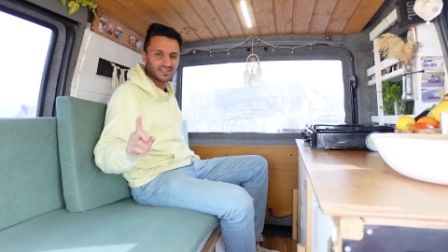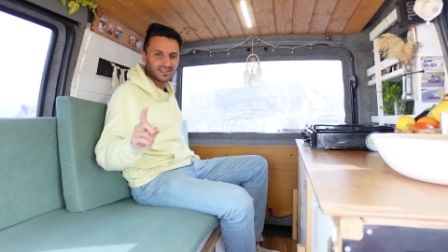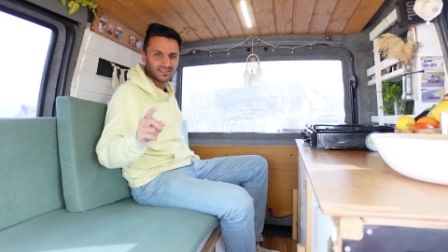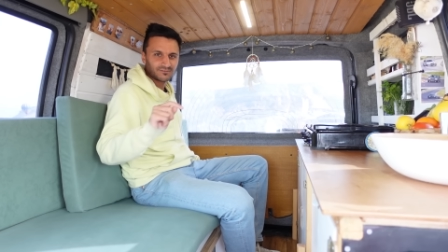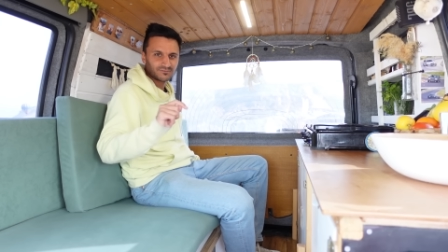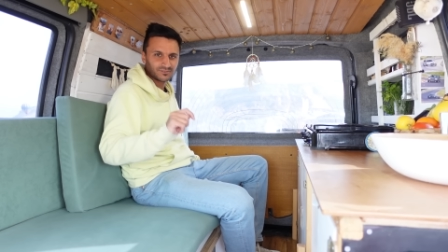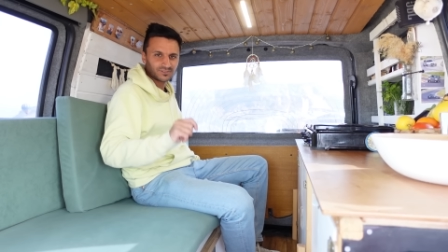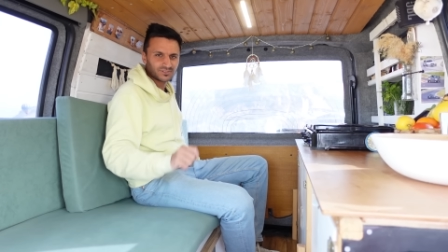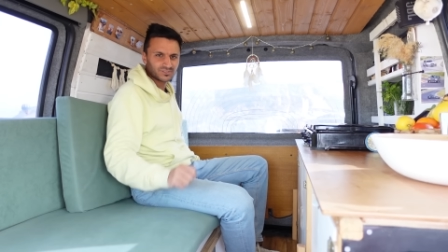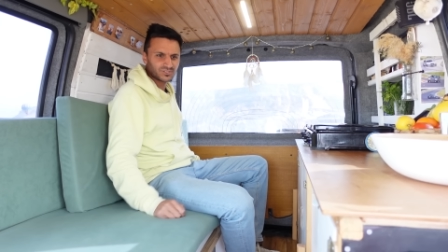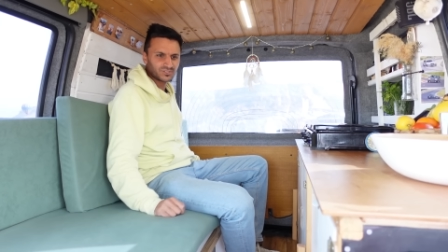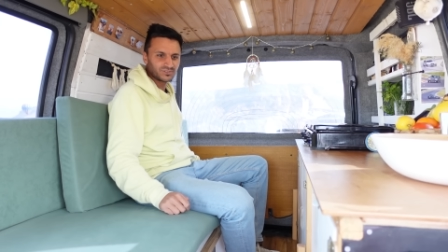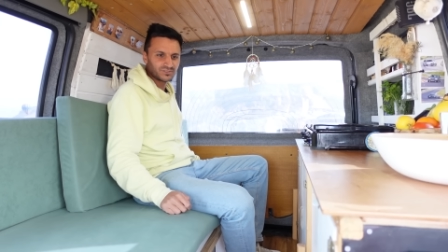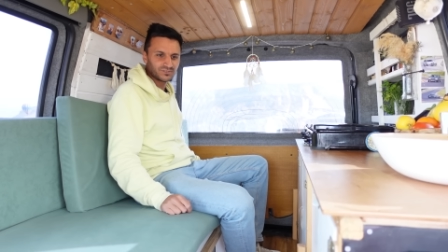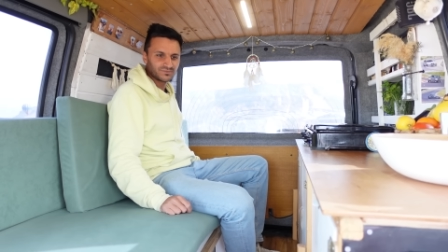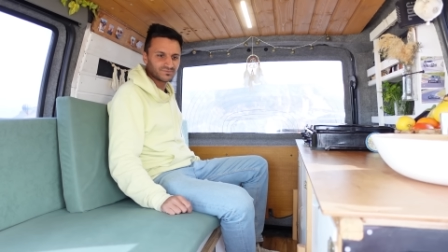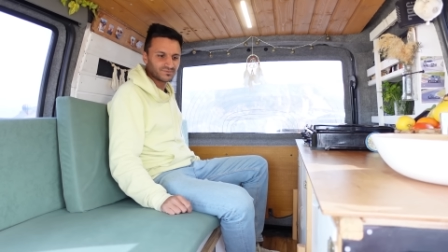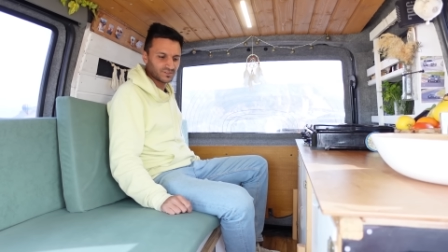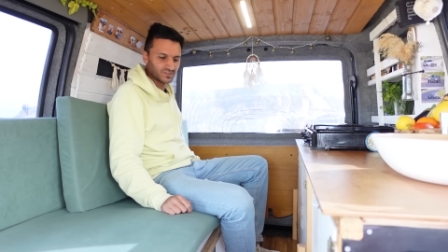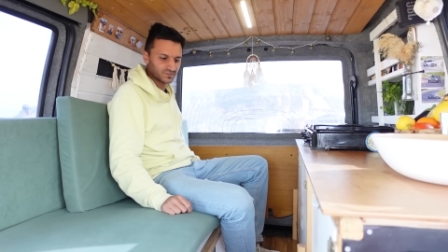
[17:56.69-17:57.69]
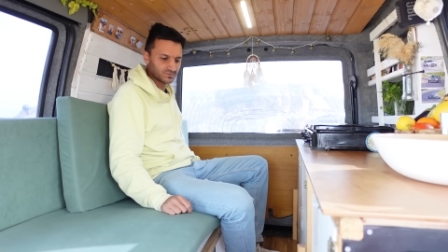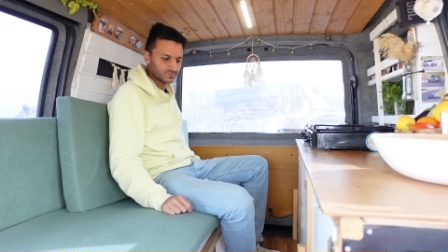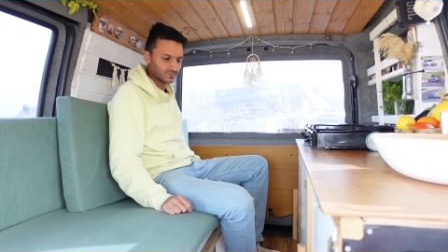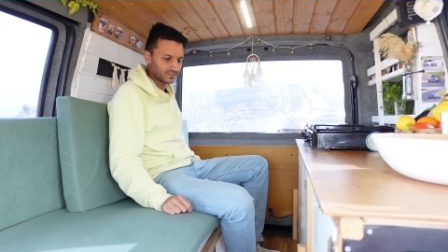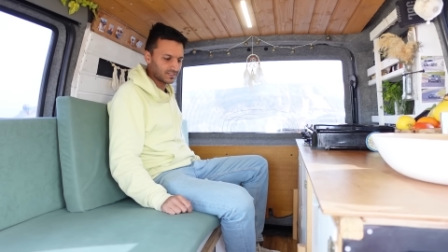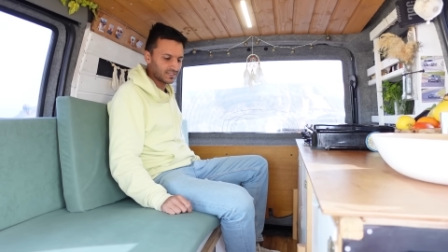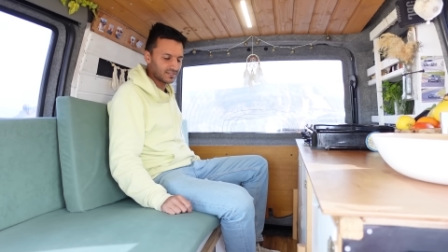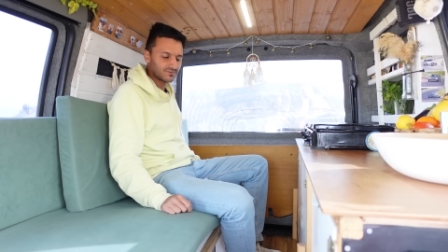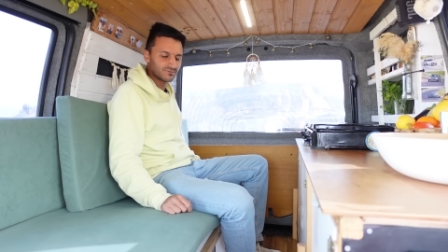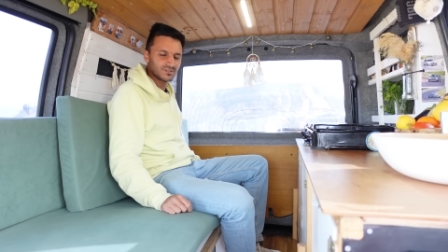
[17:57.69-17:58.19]
and I'm going to show you the first
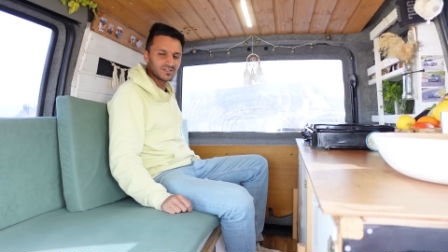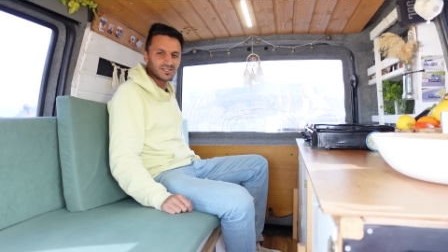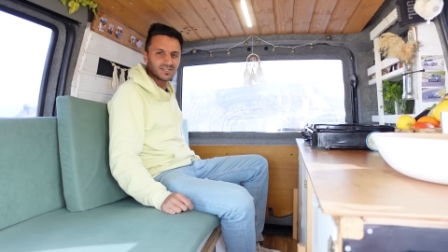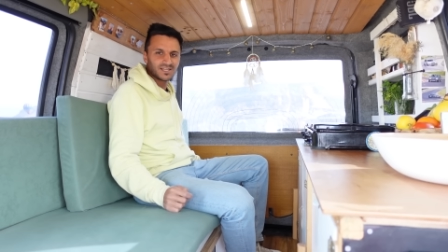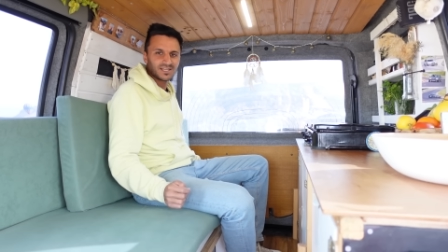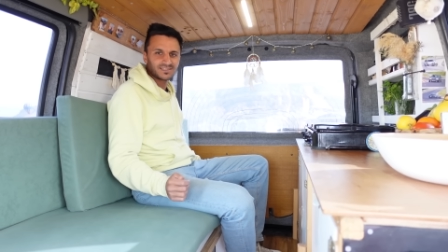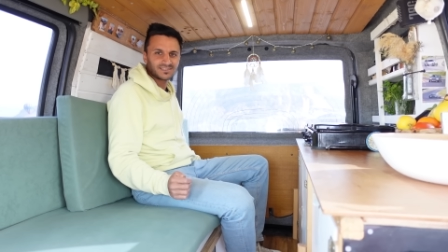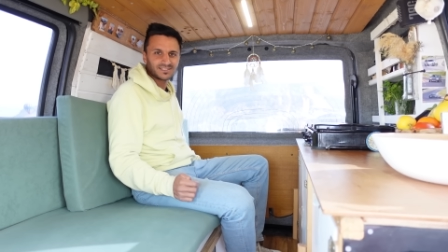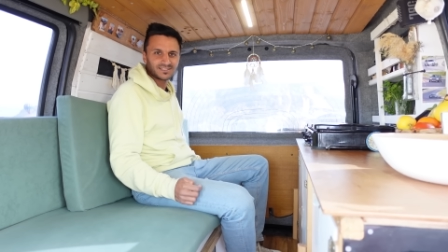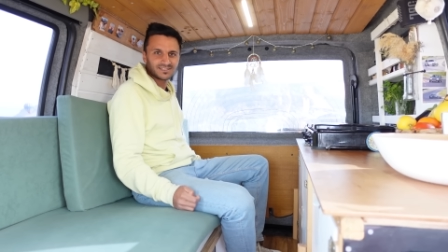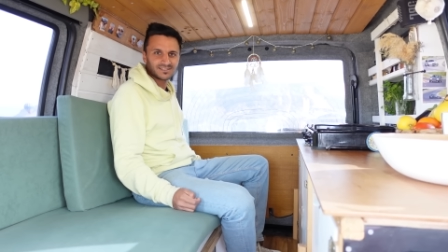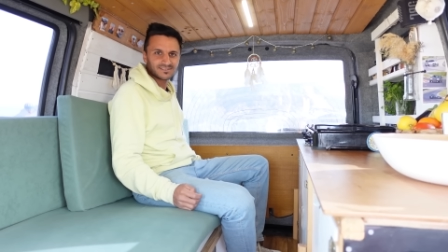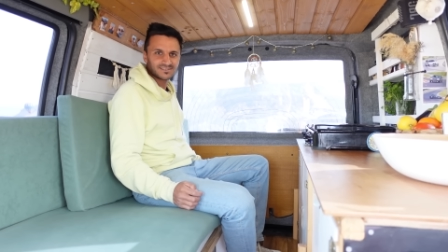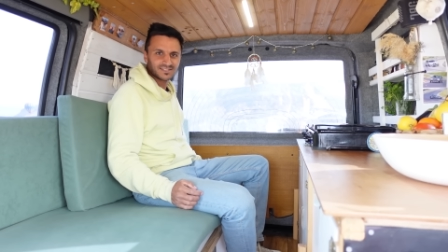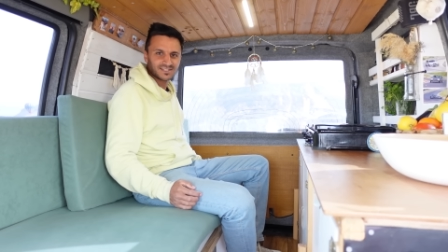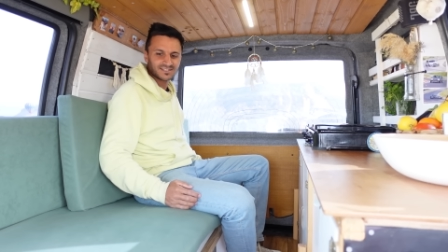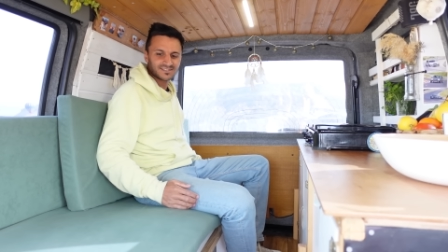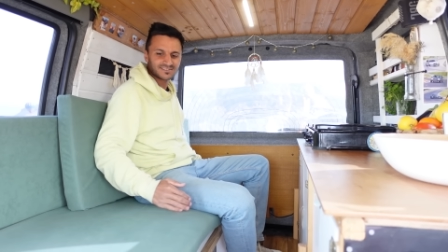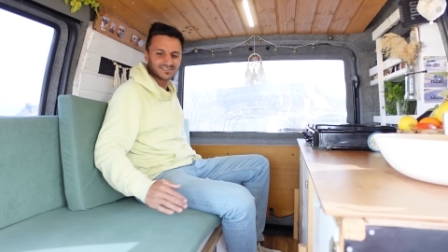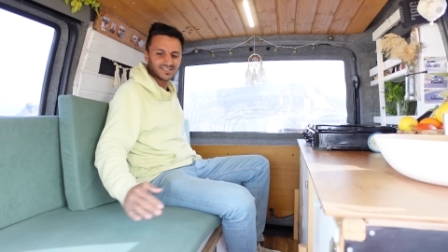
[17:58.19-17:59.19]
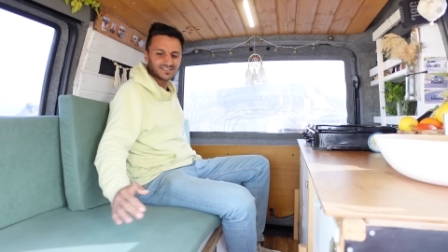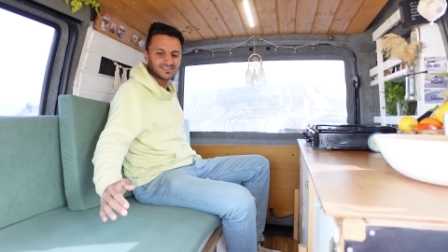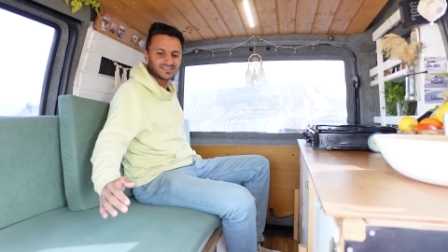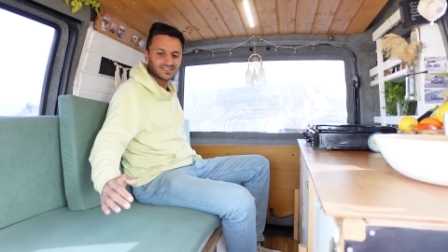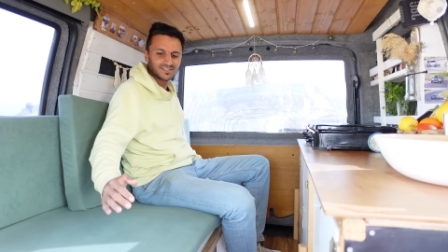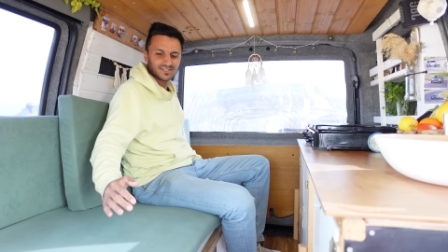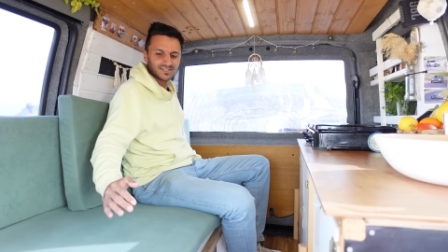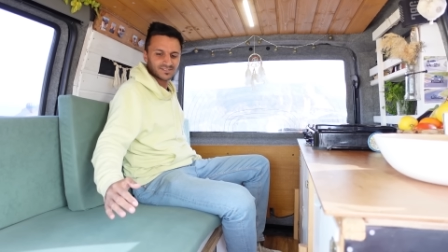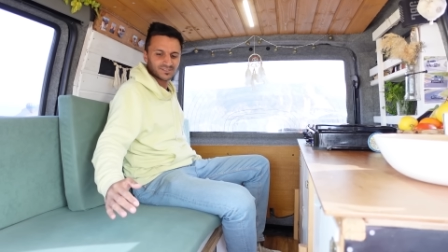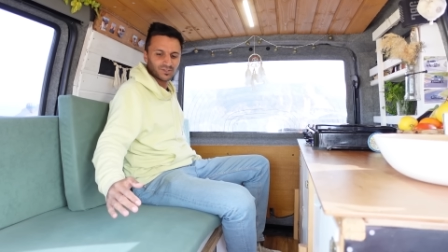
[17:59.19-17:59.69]
one now, and that is
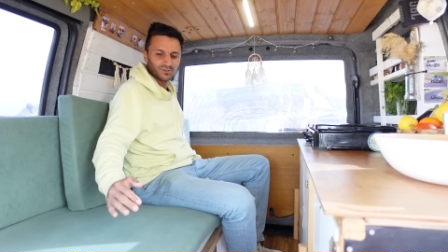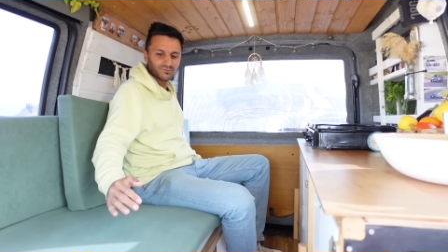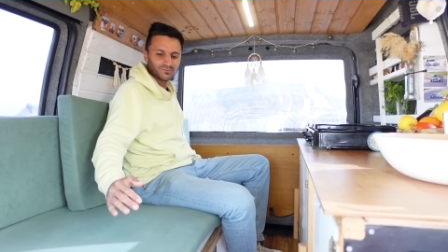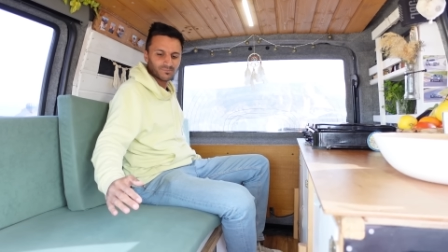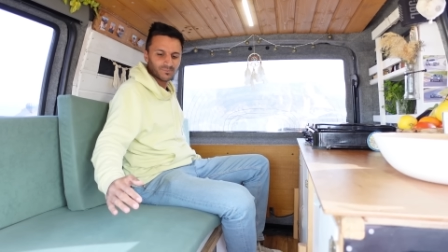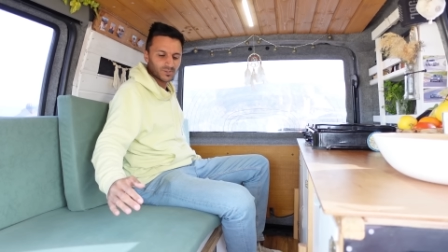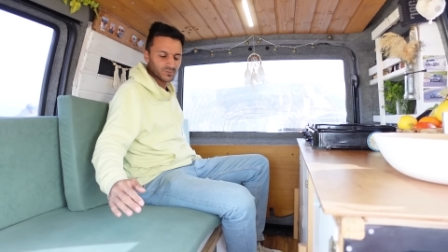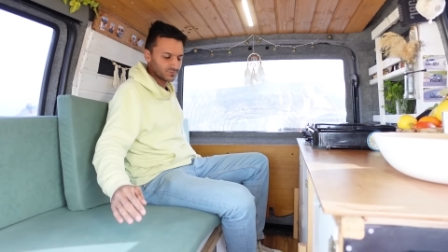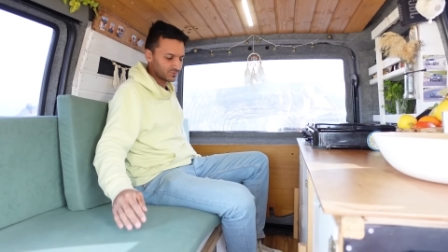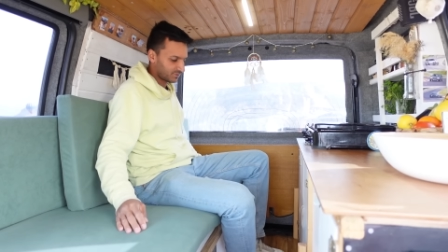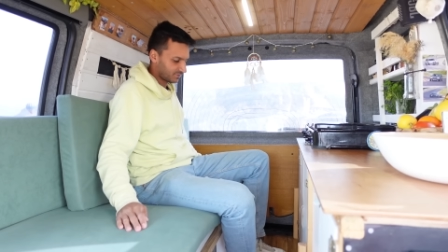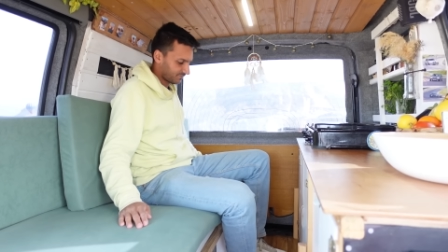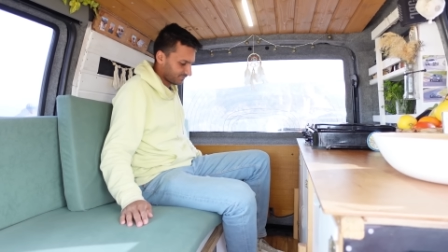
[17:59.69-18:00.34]
extended sofa mode.